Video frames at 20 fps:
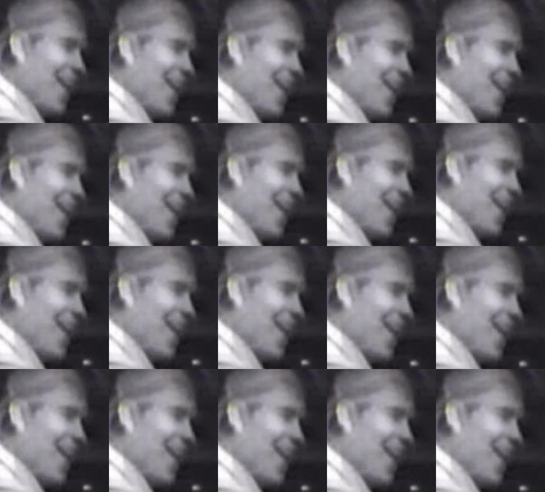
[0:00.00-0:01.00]

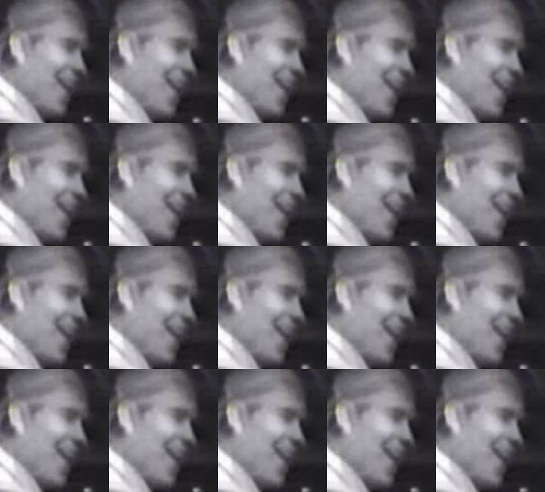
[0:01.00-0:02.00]

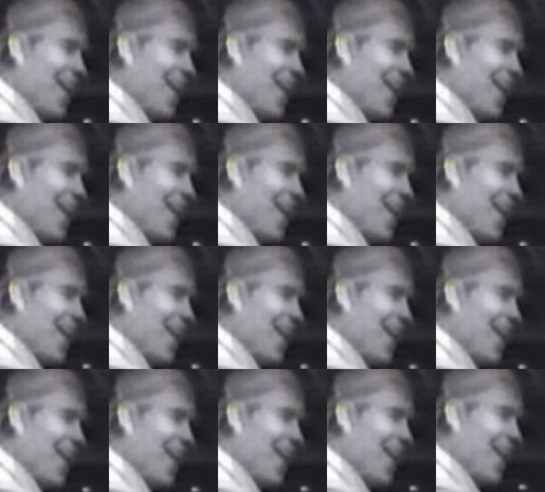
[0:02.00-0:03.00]

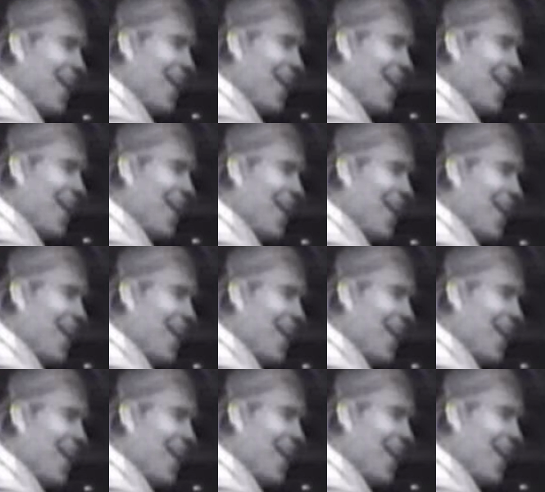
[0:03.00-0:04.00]

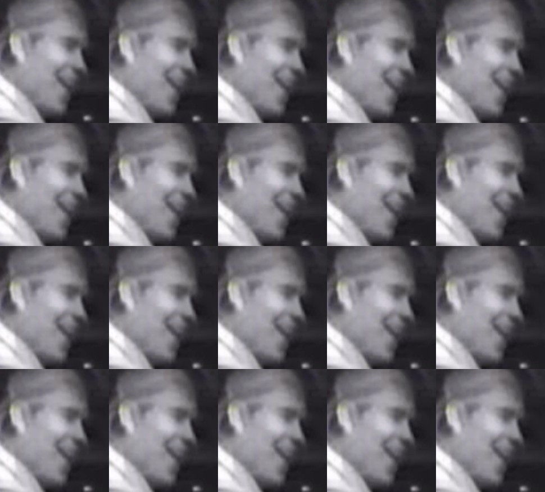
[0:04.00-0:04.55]
The person shown says nothing.